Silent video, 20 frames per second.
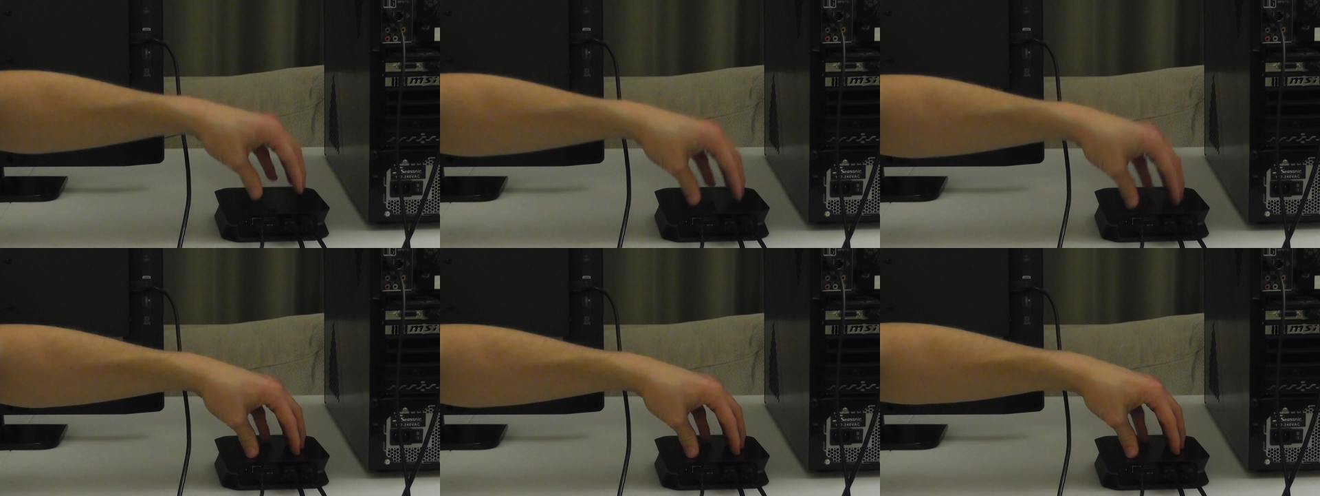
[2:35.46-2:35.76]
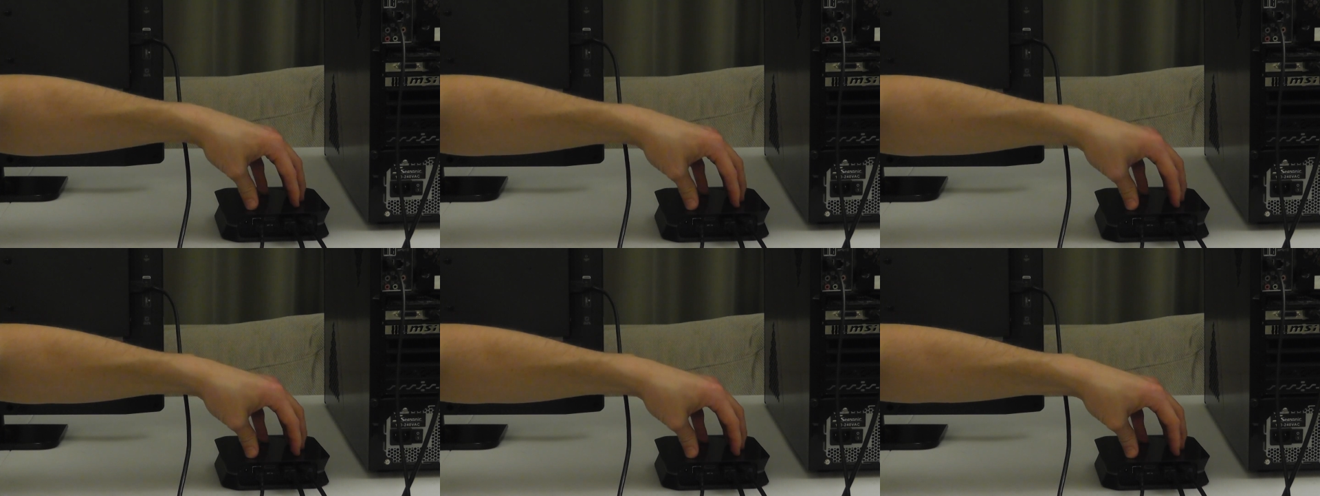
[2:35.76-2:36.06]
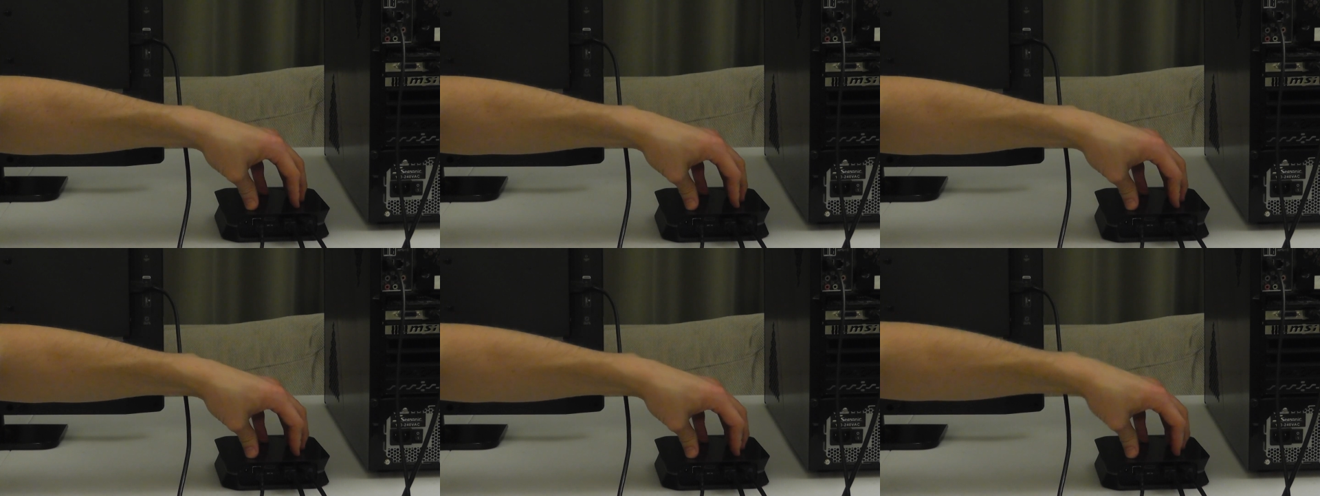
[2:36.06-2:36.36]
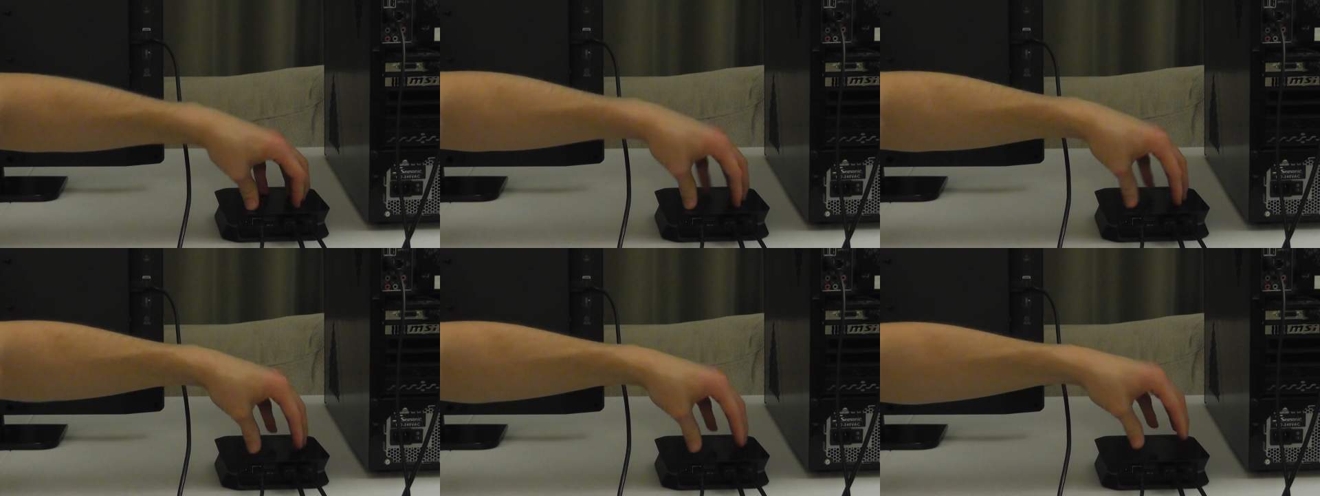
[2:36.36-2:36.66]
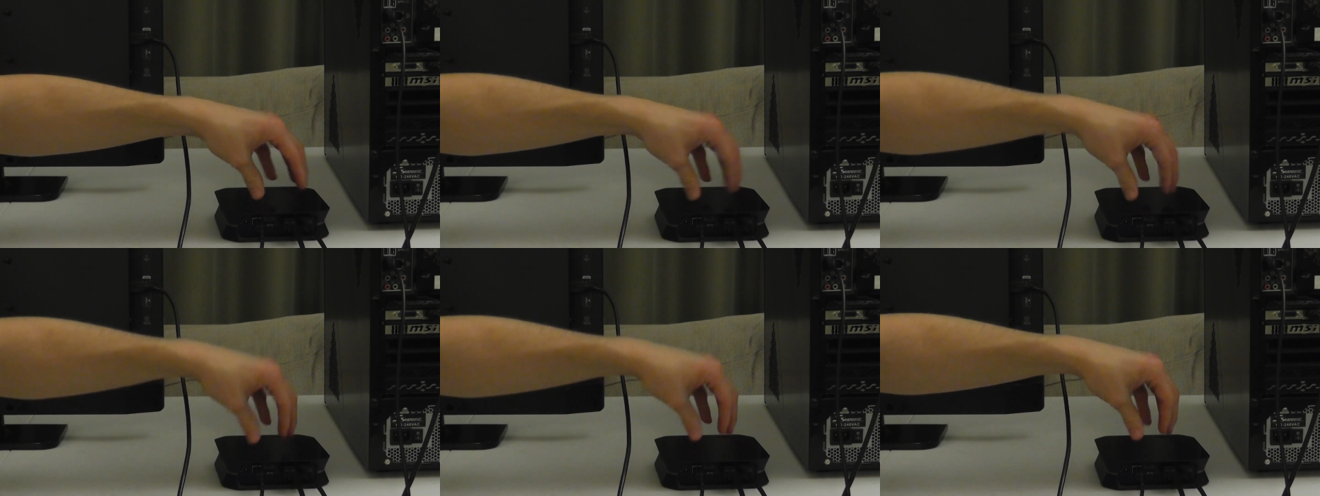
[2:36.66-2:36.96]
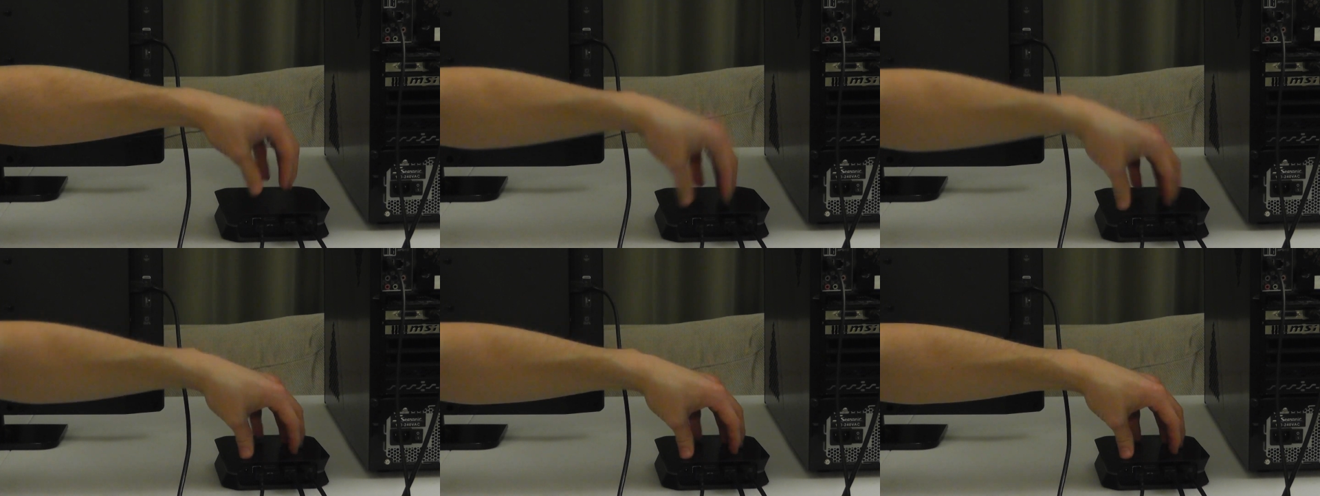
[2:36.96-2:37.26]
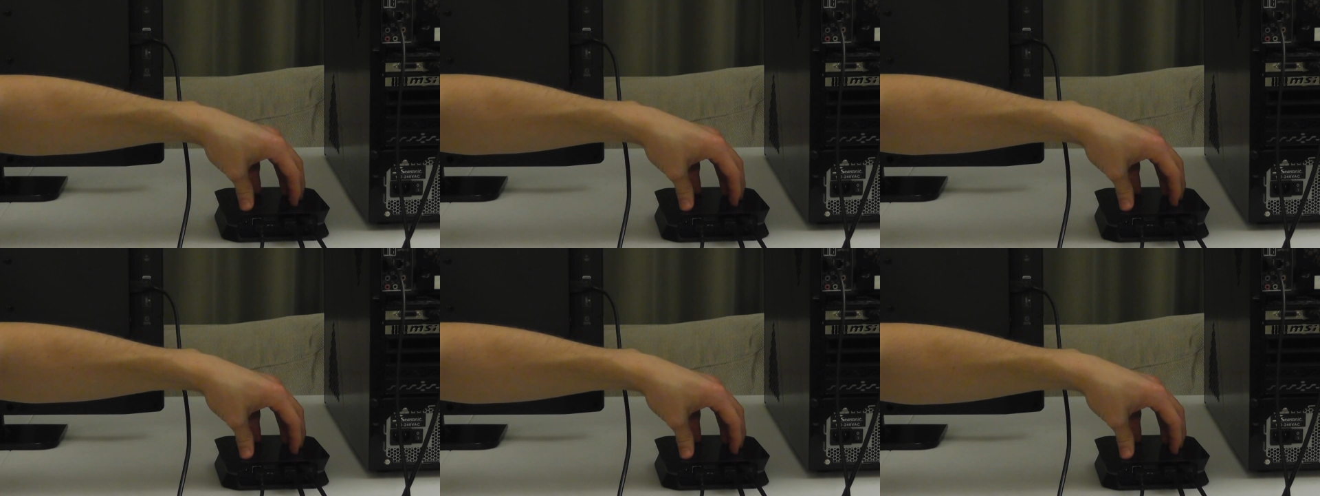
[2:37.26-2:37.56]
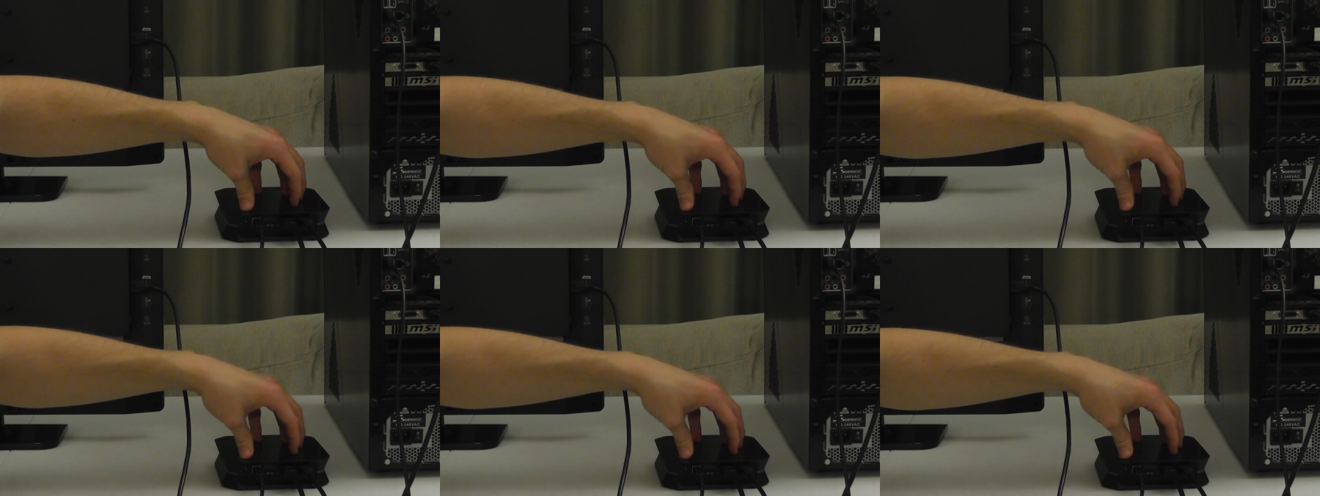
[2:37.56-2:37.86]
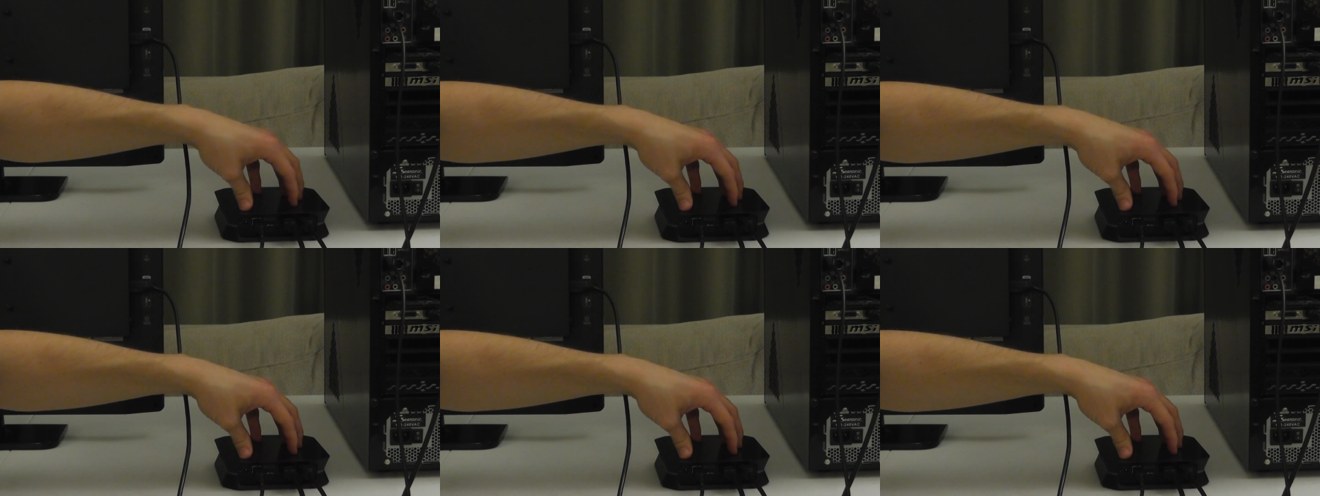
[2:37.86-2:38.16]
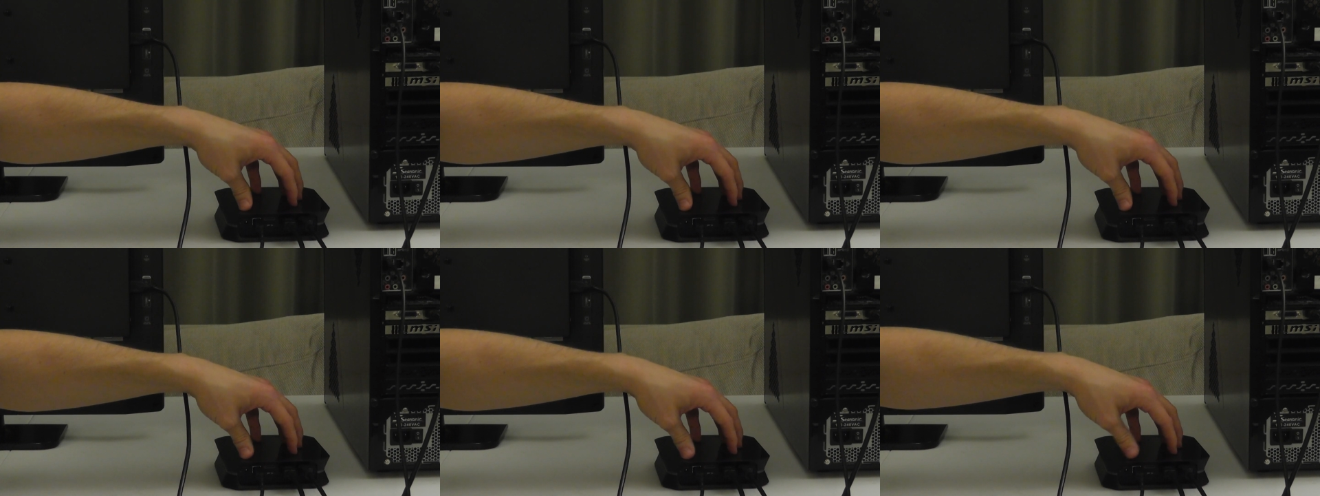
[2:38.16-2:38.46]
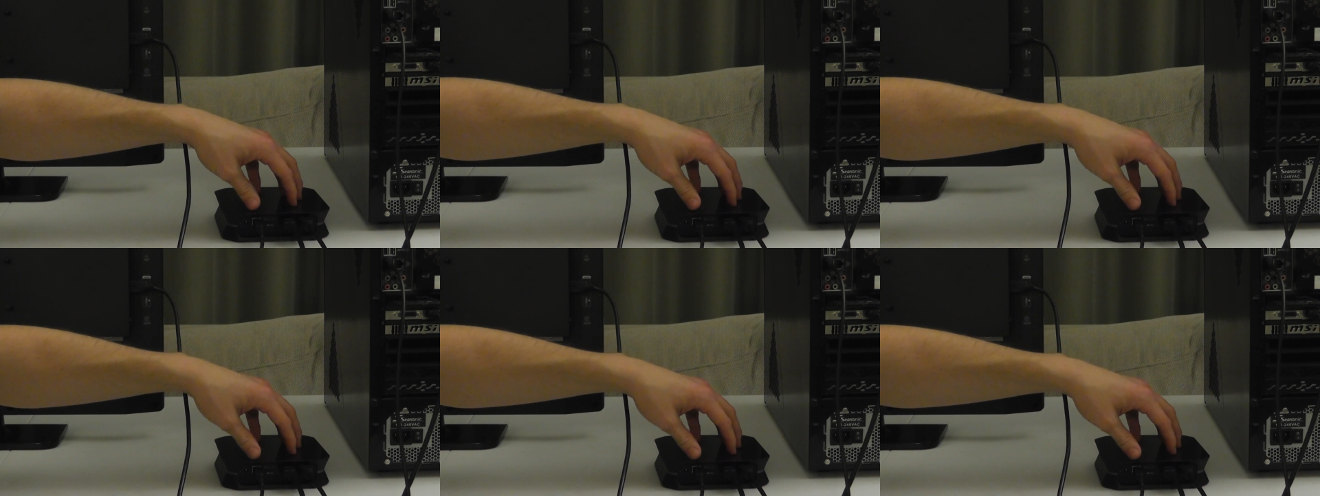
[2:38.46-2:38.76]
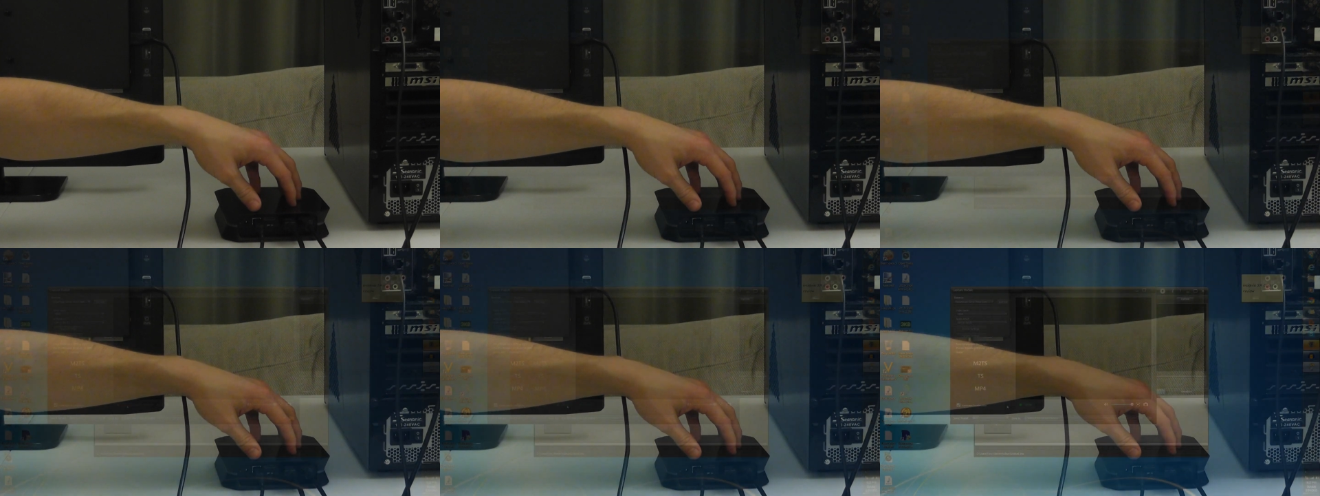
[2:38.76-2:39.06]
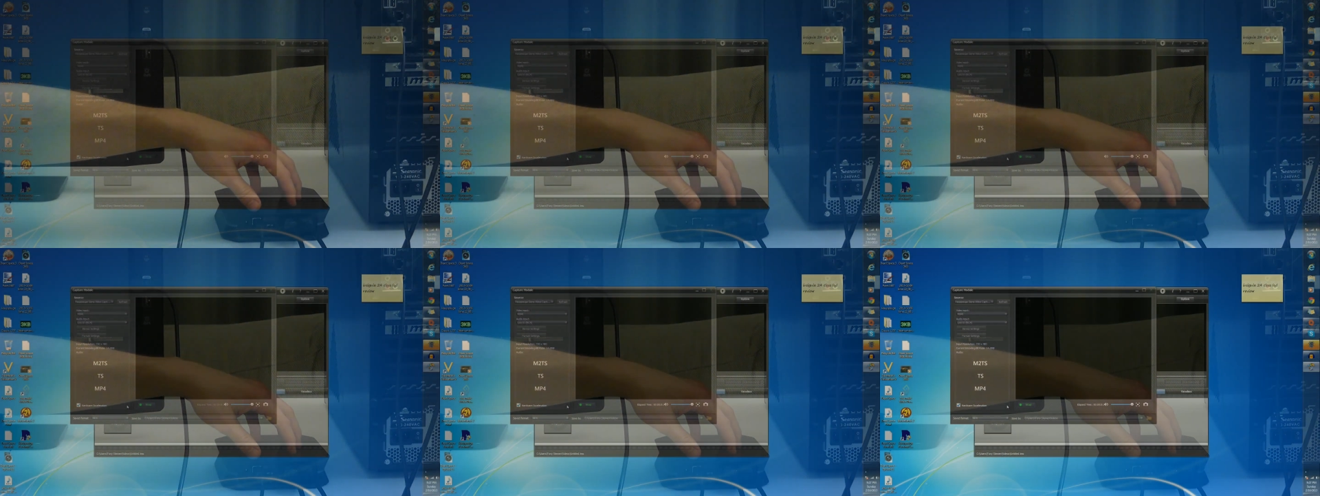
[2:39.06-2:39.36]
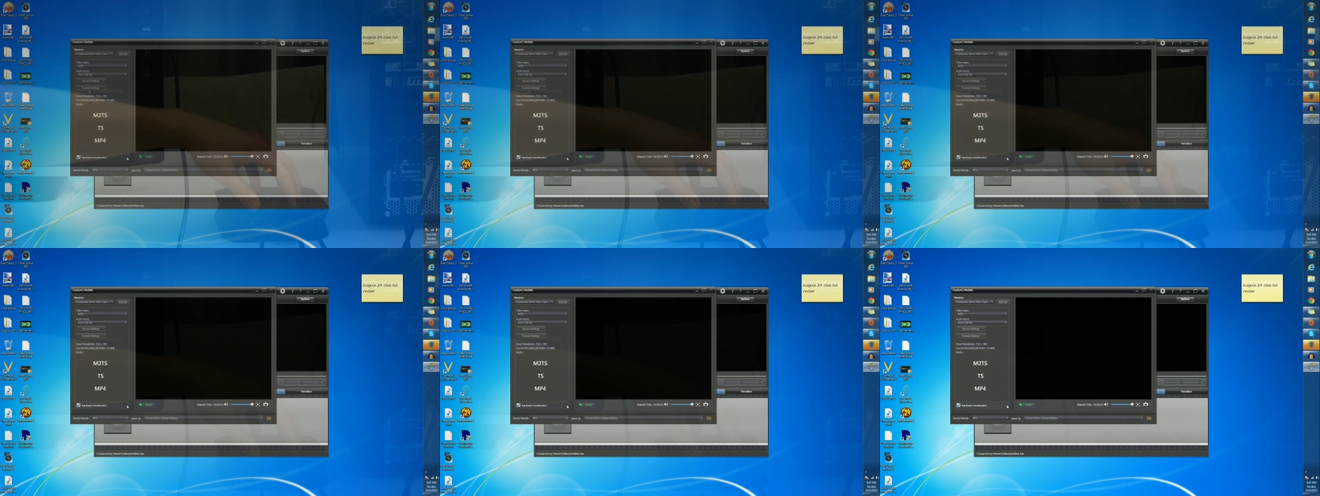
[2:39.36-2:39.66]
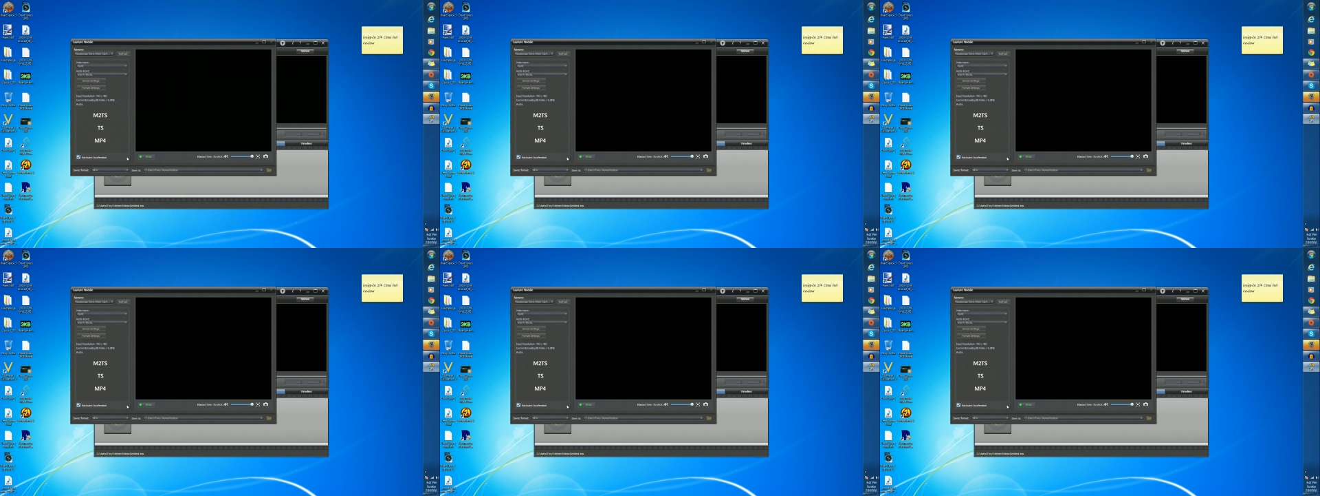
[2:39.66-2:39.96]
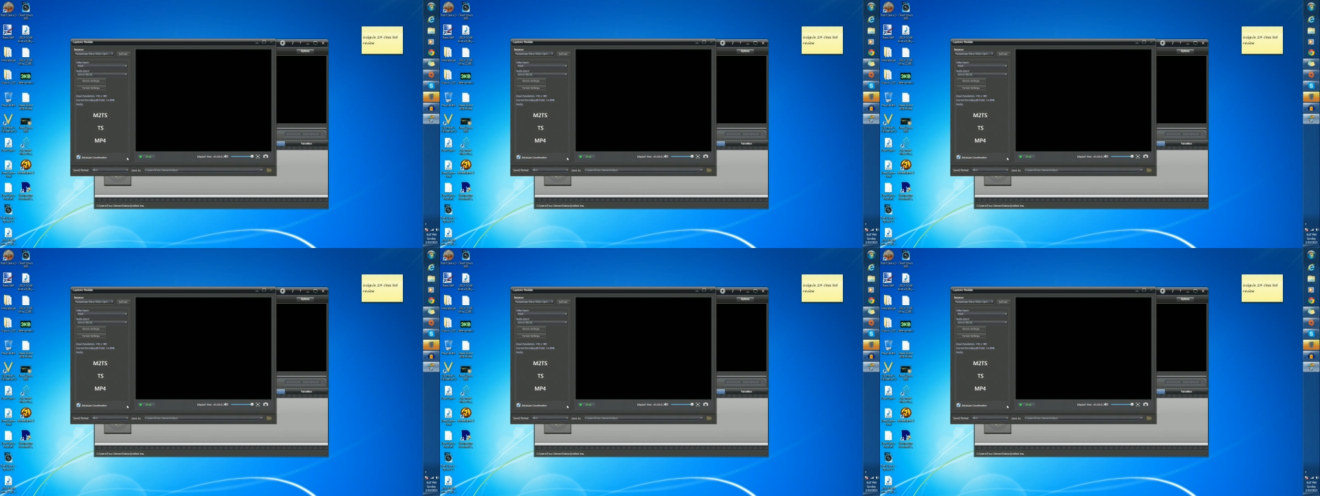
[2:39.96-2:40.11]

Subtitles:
Nobody's mouth can be seen.